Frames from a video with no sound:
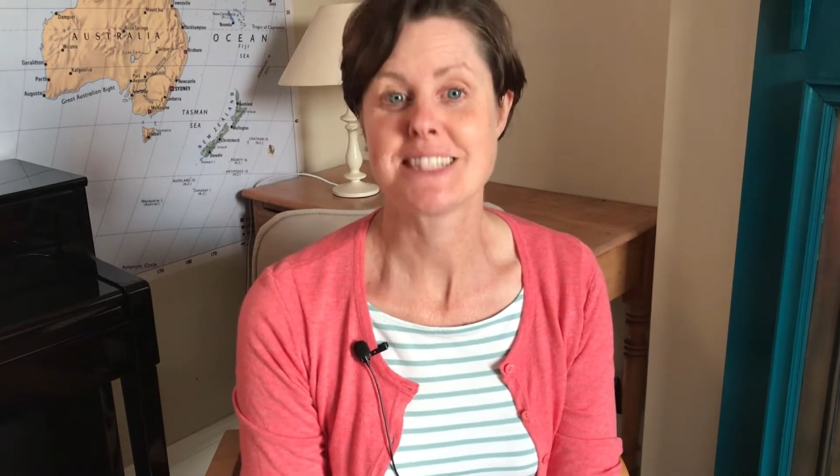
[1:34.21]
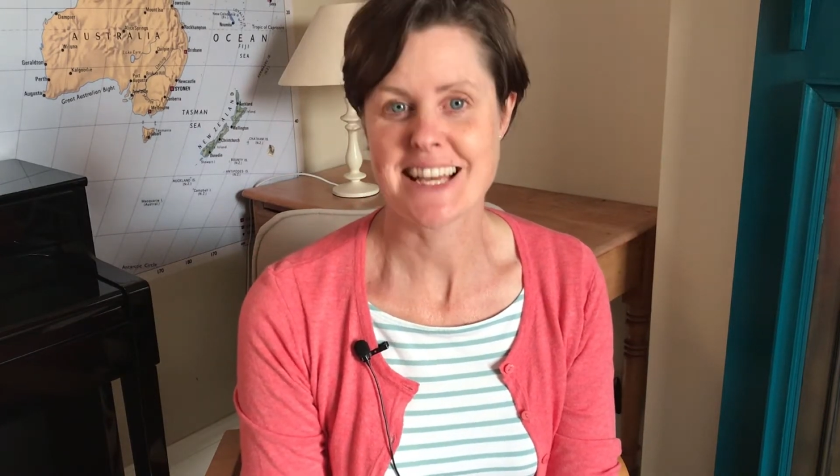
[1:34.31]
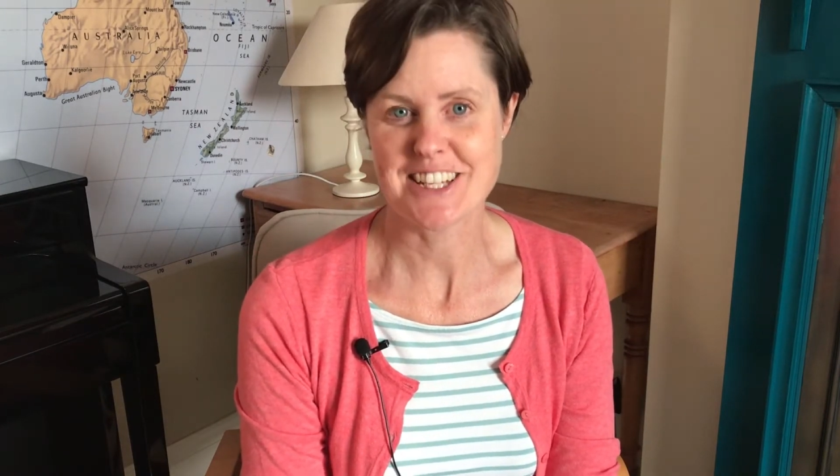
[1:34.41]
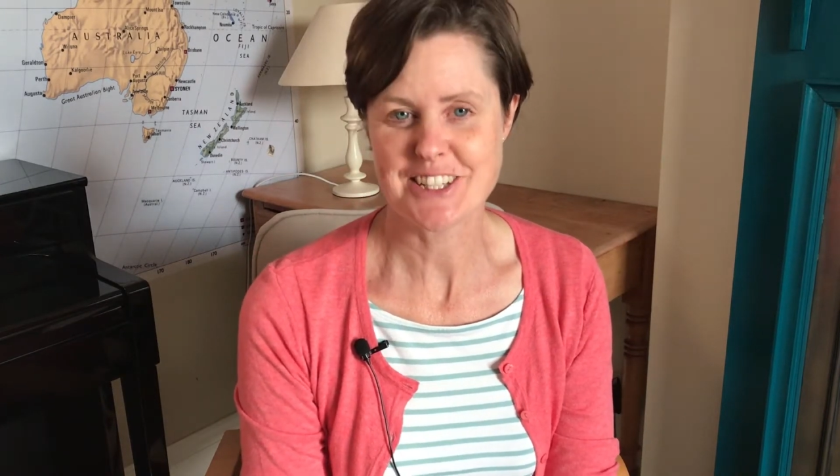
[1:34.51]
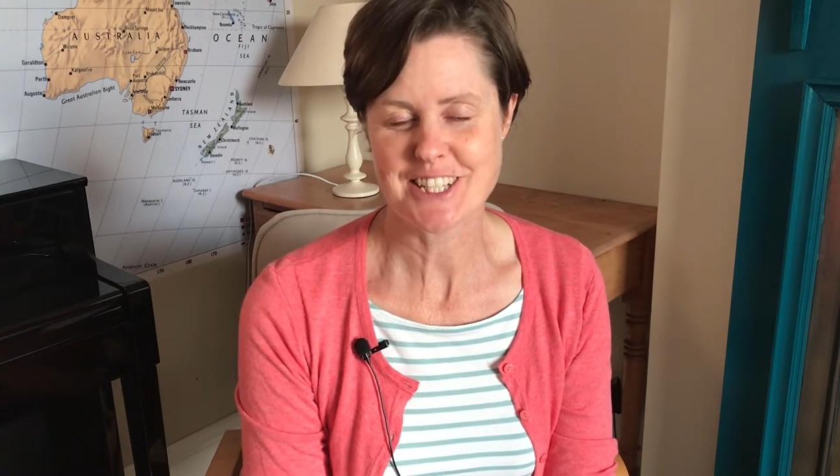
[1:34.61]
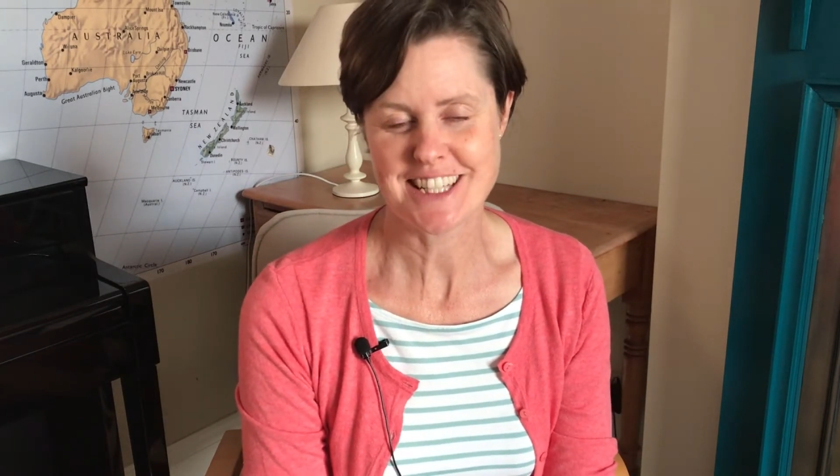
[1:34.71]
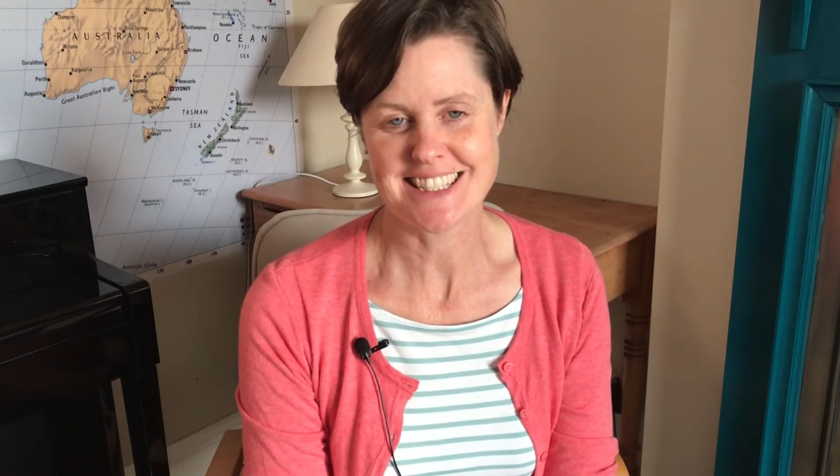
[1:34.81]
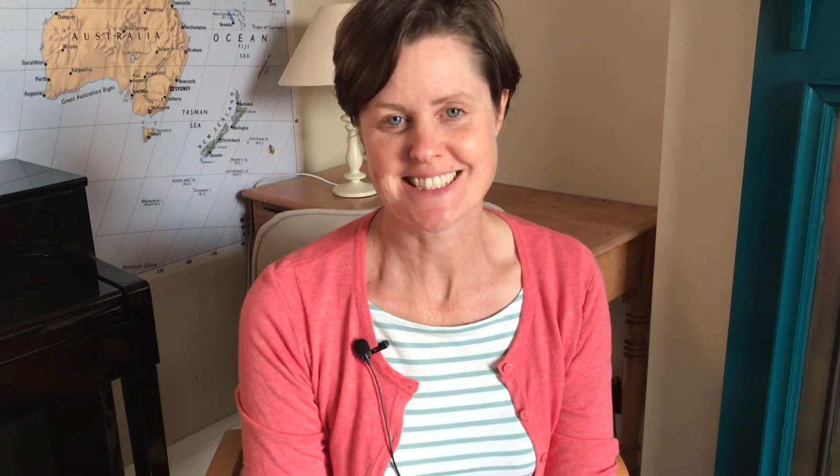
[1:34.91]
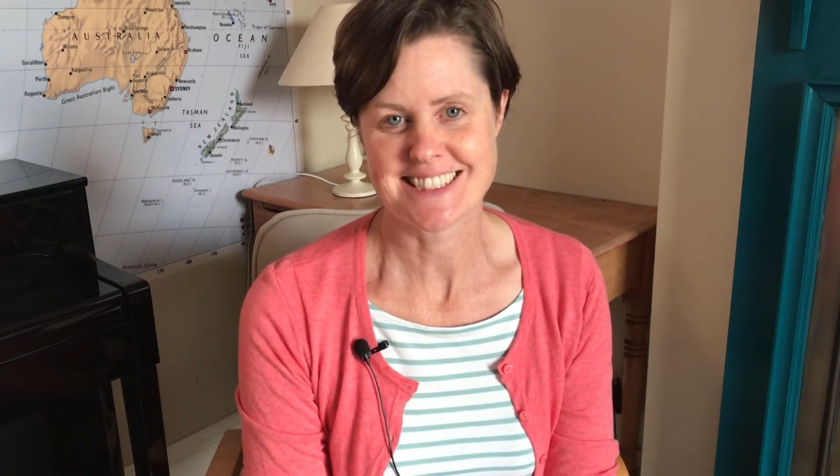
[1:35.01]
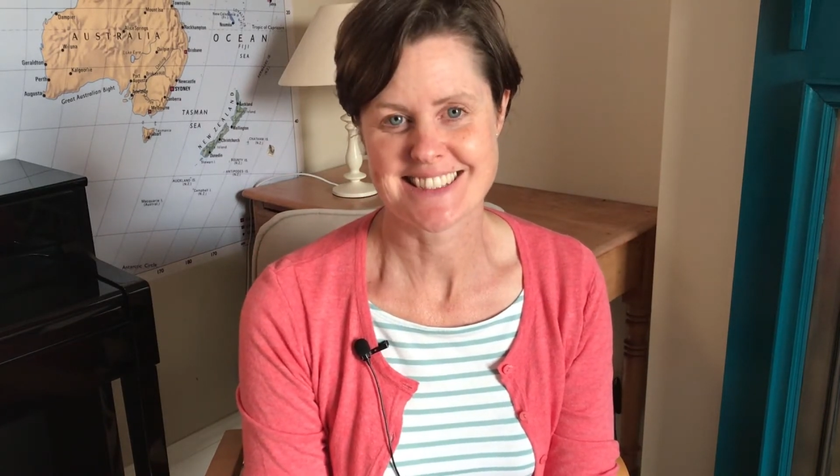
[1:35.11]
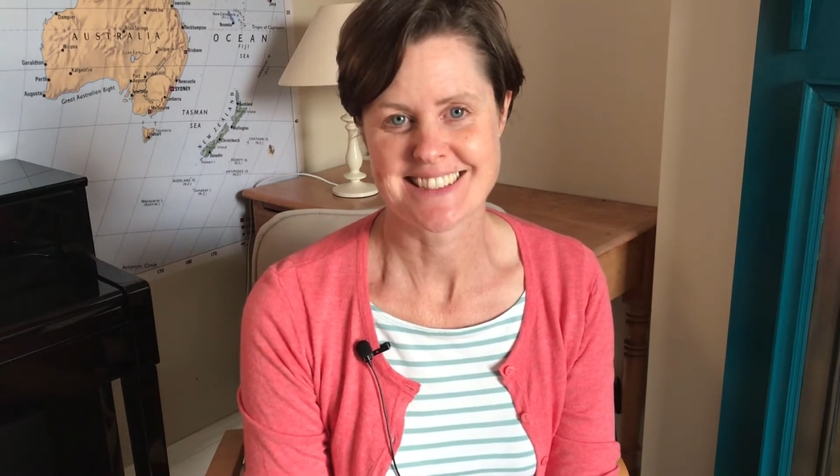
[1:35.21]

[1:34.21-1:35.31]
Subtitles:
take a look at this.